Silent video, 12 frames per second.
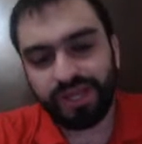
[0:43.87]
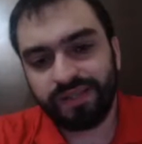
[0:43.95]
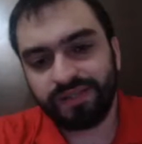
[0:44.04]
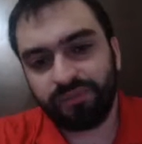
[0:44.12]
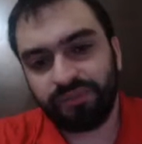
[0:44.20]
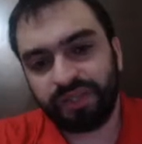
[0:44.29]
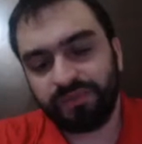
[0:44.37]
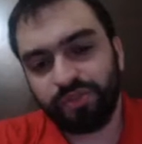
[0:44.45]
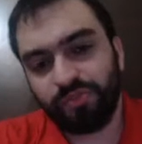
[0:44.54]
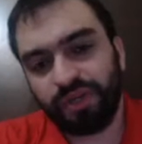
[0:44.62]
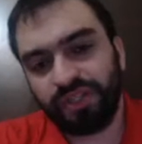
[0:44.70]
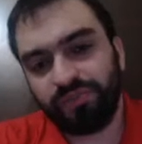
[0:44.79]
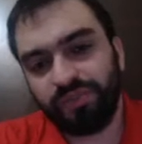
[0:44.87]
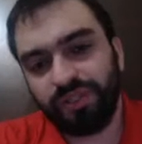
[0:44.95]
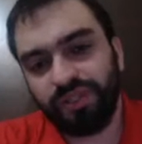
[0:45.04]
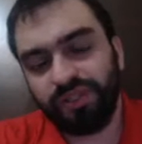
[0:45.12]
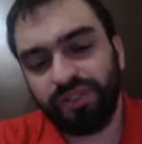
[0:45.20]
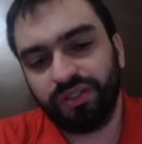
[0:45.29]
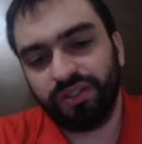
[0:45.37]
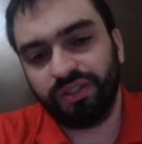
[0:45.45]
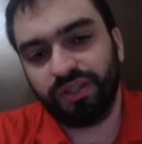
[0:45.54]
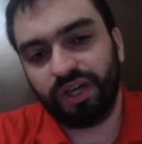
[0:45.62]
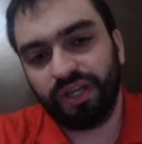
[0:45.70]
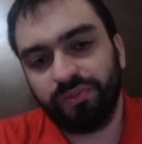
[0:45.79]
Sometimes you might be
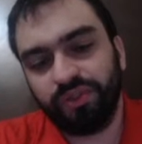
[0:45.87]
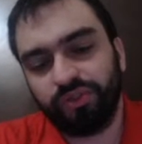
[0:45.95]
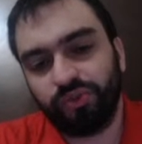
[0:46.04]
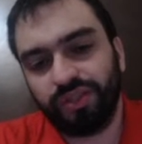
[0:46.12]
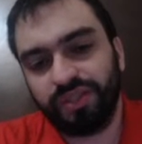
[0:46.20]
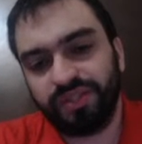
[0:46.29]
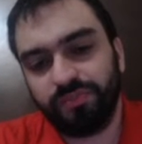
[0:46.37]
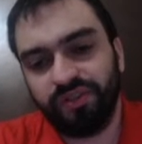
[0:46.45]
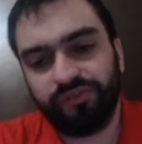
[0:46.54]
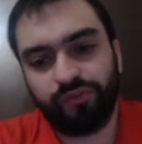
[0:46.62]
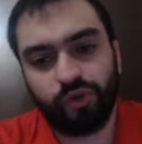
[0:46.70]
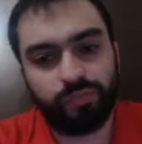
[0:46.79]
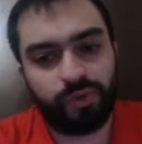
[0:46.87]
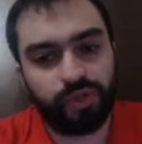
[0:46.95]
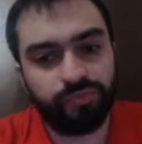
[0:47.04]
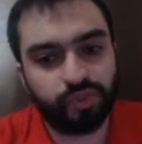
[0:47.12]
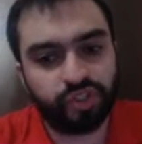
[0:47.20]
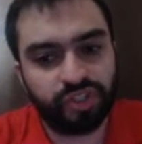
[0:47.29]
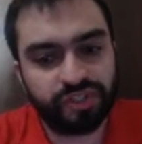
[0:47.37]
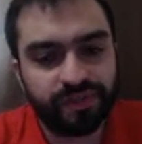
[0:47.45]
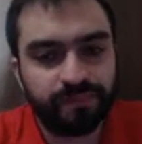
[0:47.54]
liable to these b4 pawn pushes.